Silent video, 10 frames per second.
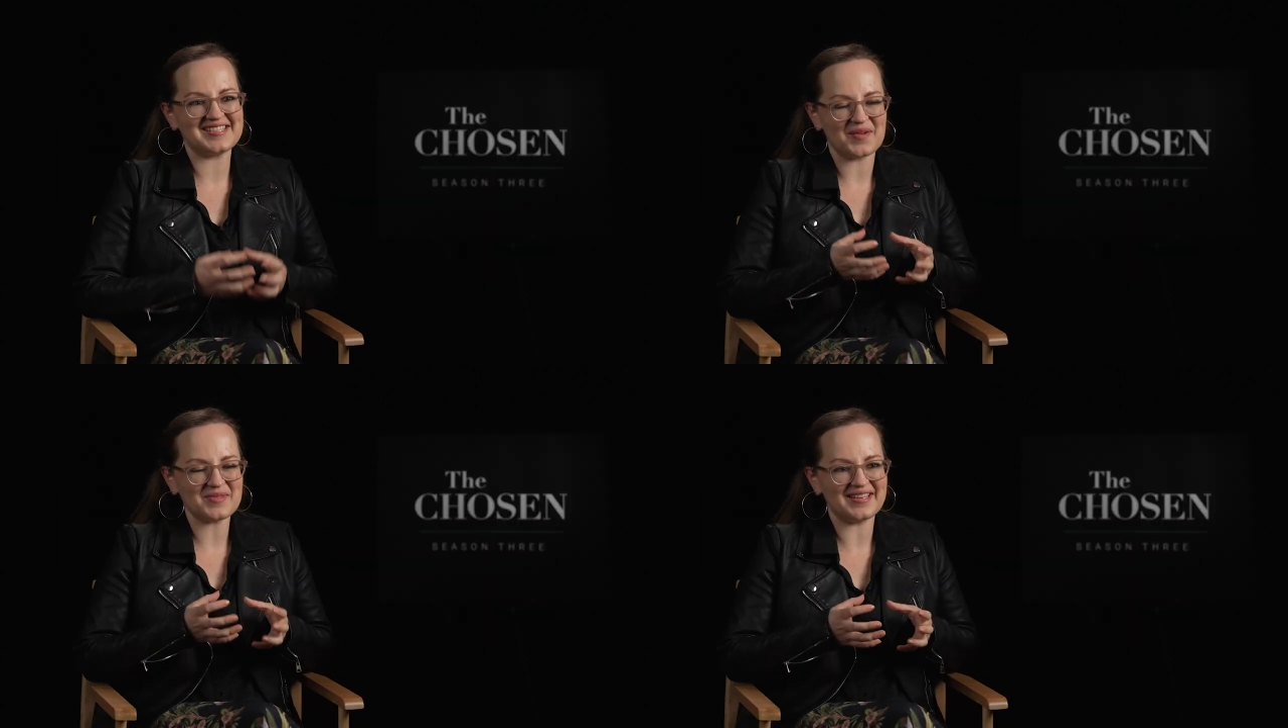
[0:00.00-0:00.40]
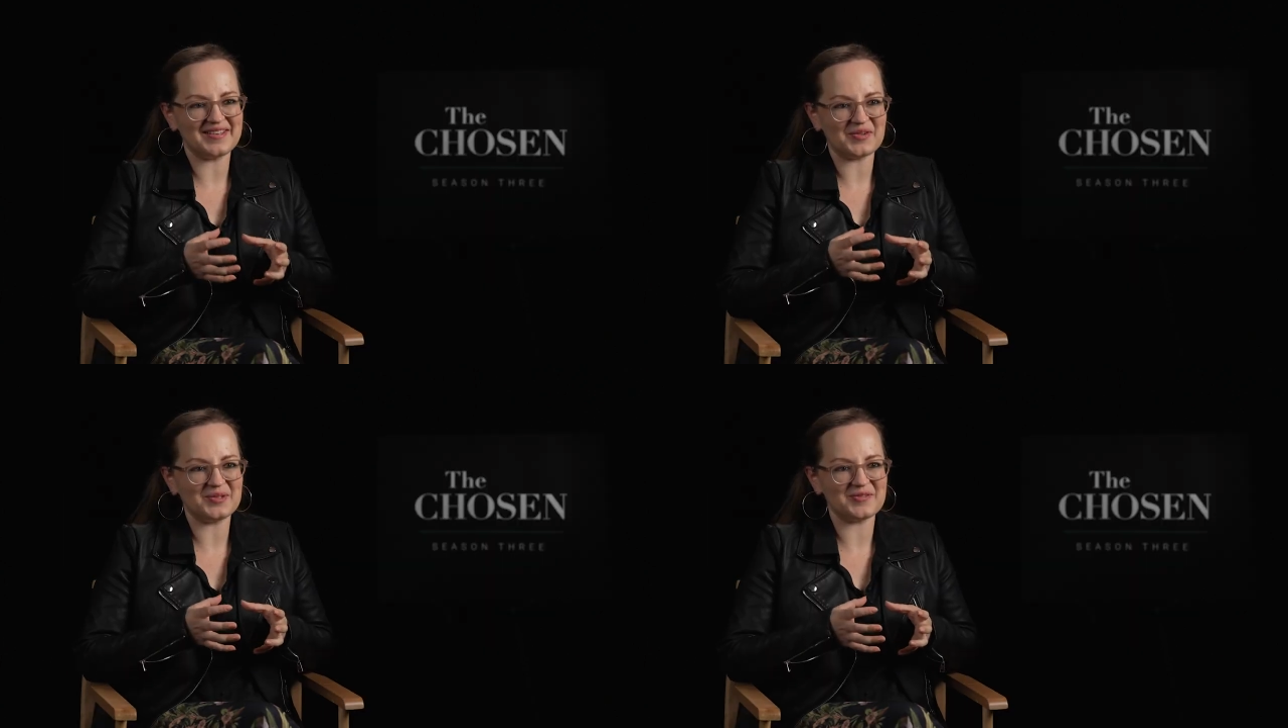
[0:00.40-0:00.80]
something
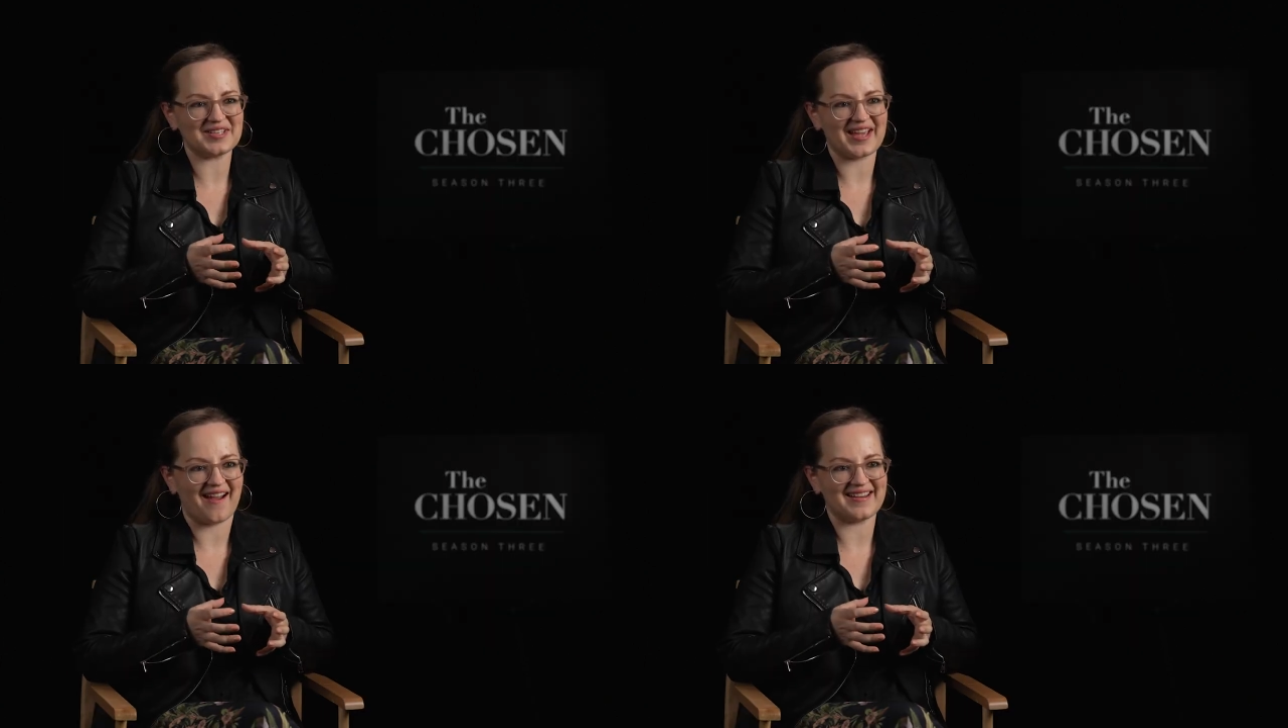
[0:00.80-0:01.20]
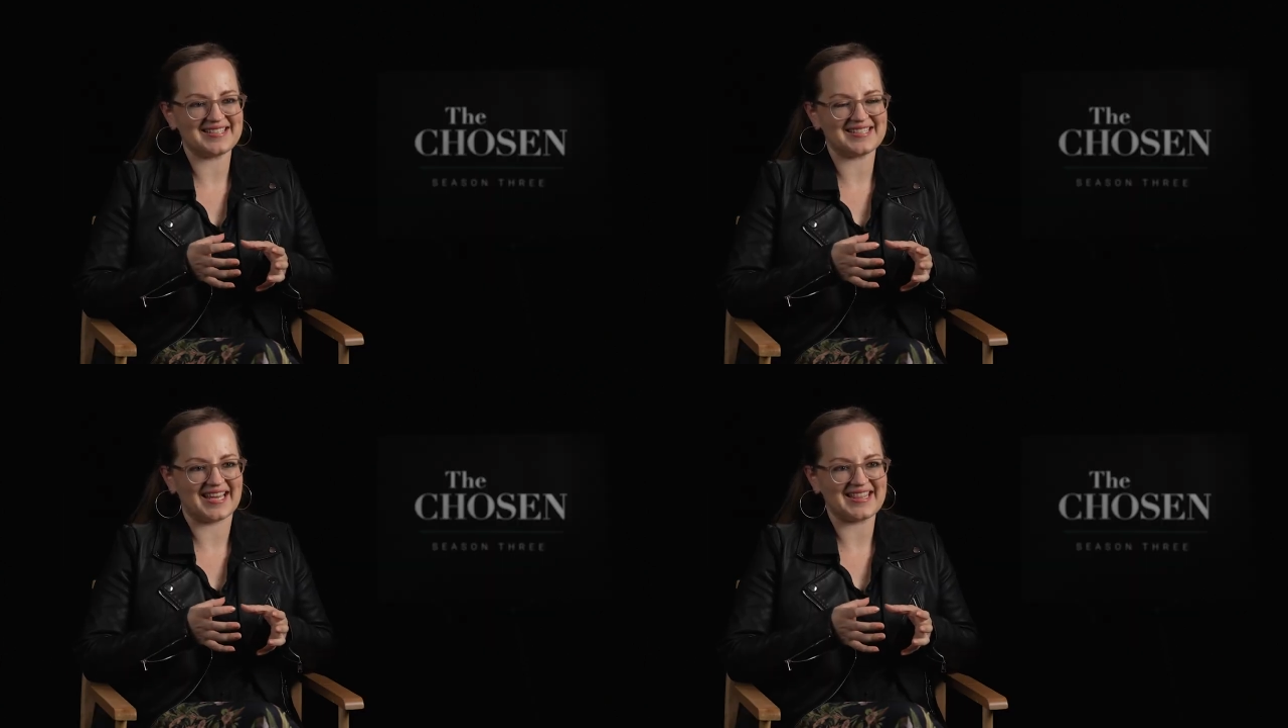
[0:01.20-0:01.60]
in all of the
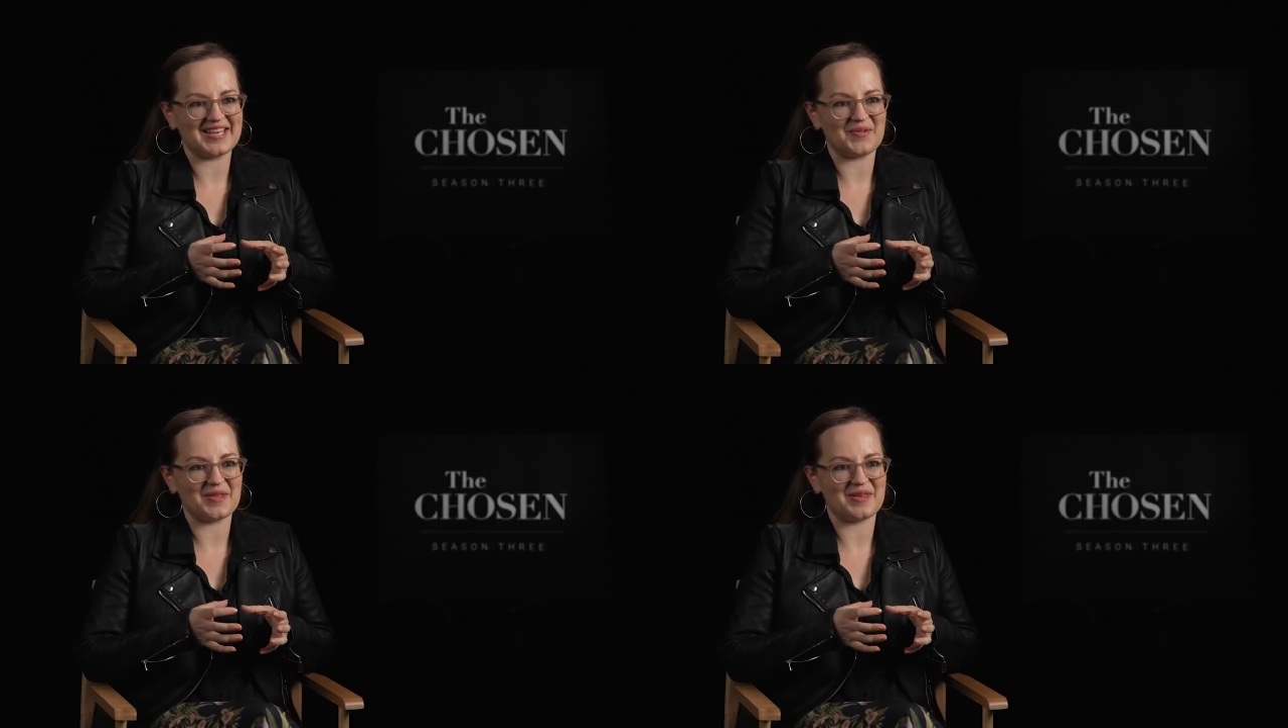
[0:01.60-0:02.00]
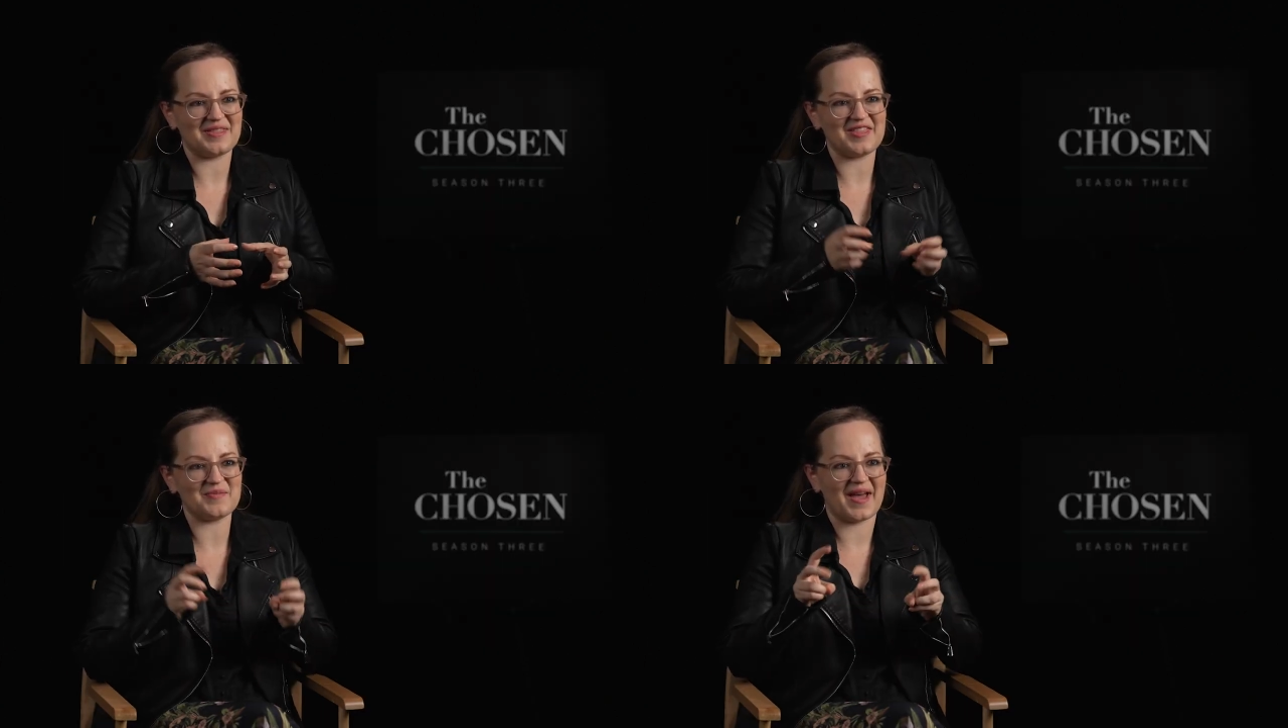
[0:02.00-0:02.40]
characters, I think, whether
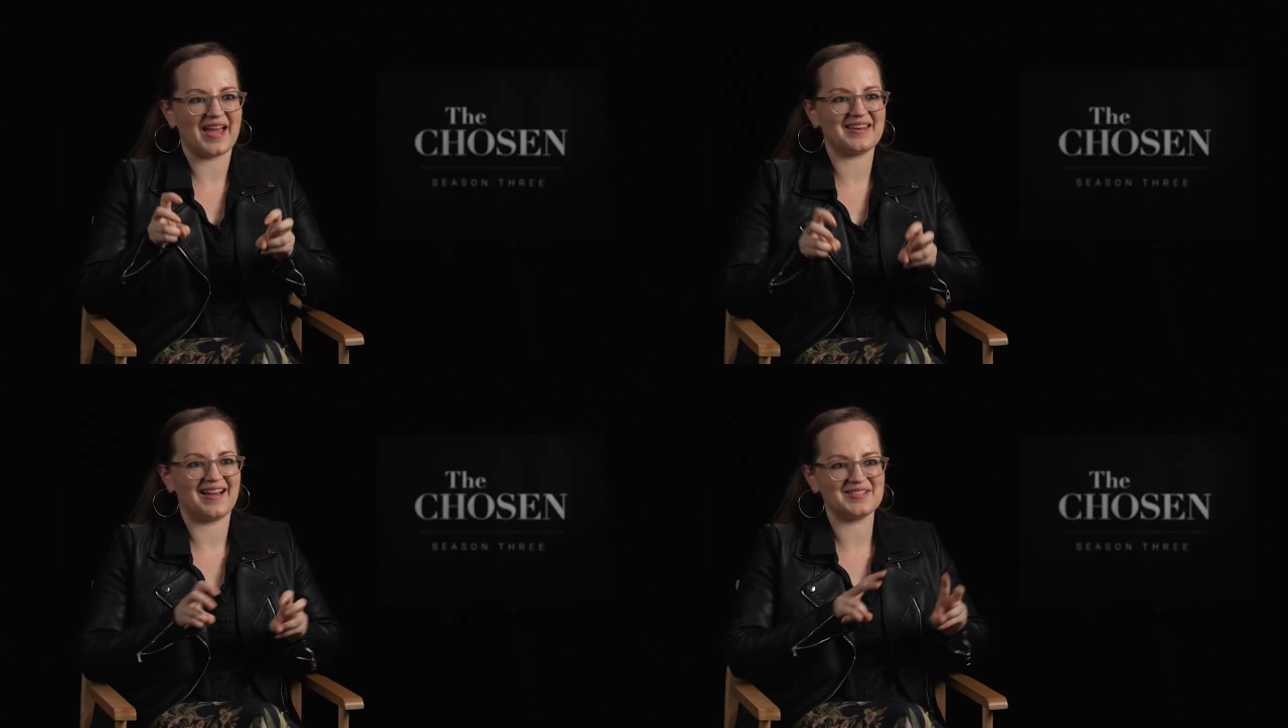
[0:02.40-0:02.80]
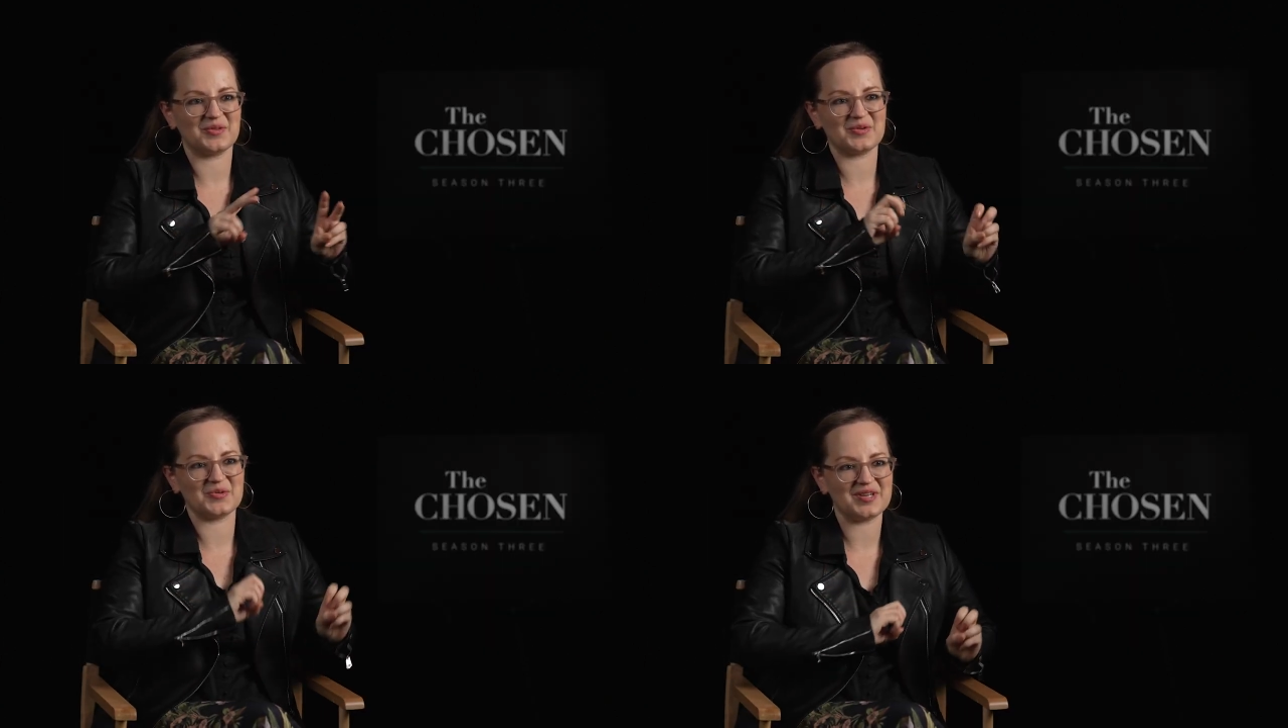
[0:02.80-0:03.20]
they're the bad guys
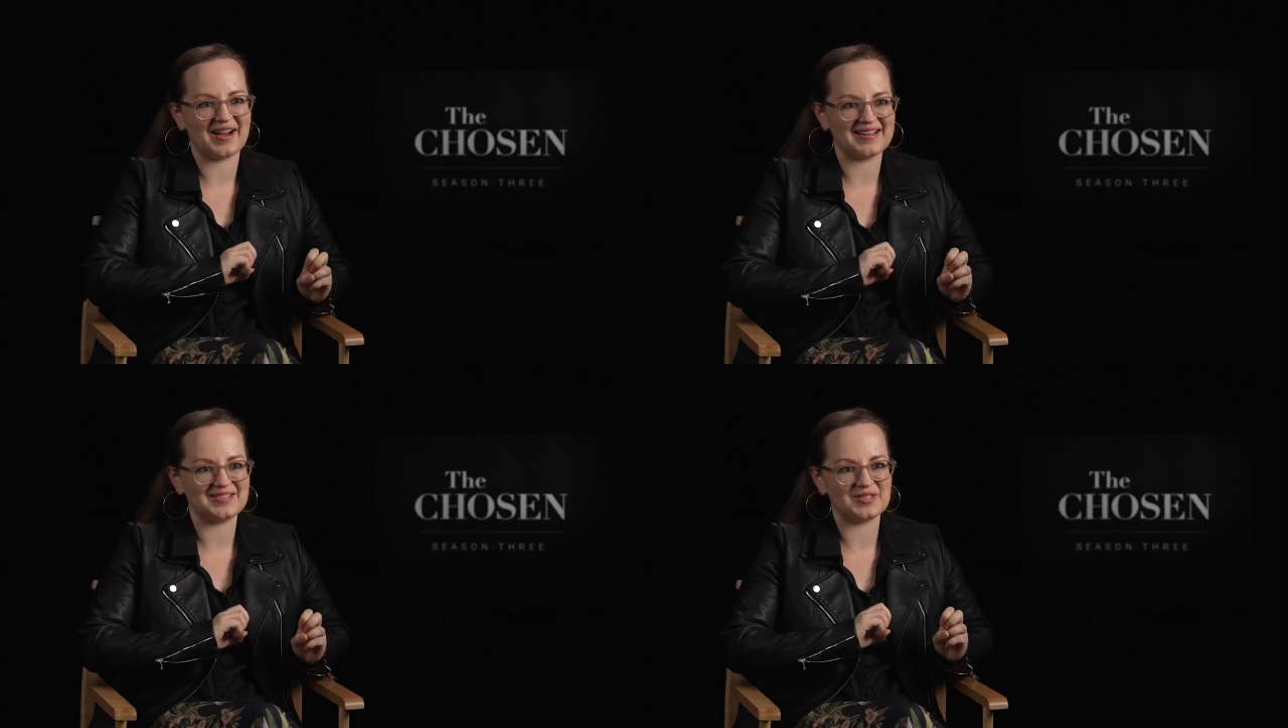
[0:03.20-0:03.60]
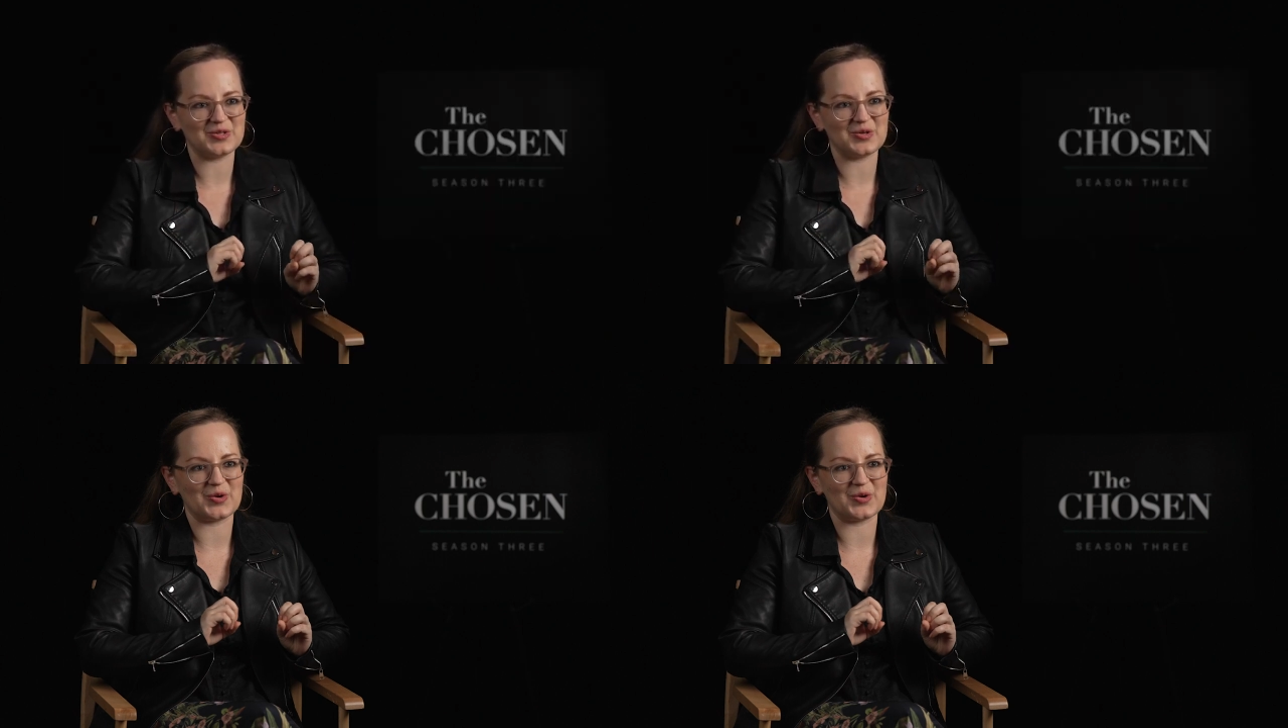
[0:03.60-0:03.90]
or the good guys, you mm.